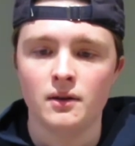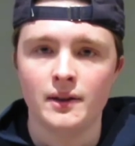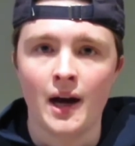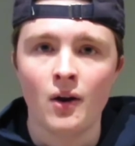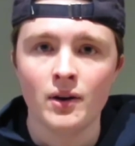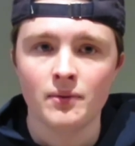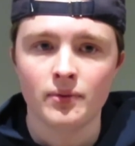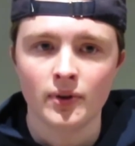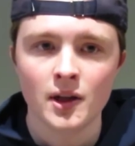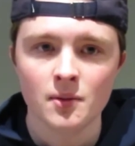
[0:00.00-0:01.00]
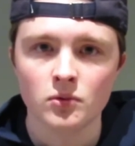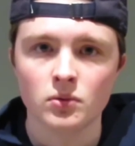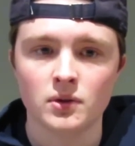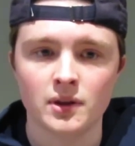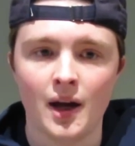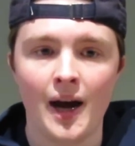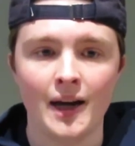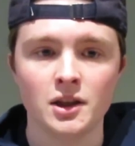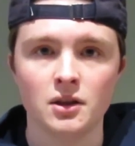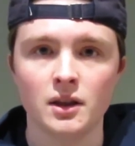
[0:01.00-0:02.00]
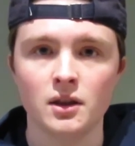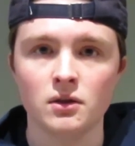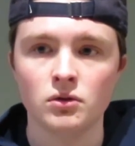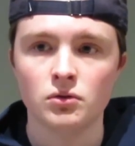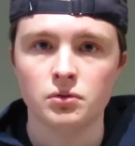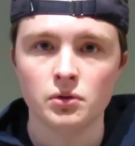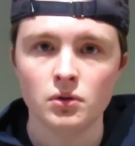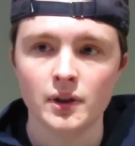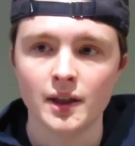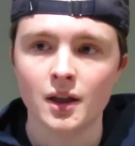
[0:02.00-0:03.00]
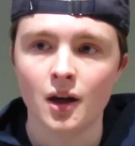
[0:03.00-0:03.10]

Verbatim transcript: down in Flames was actually truly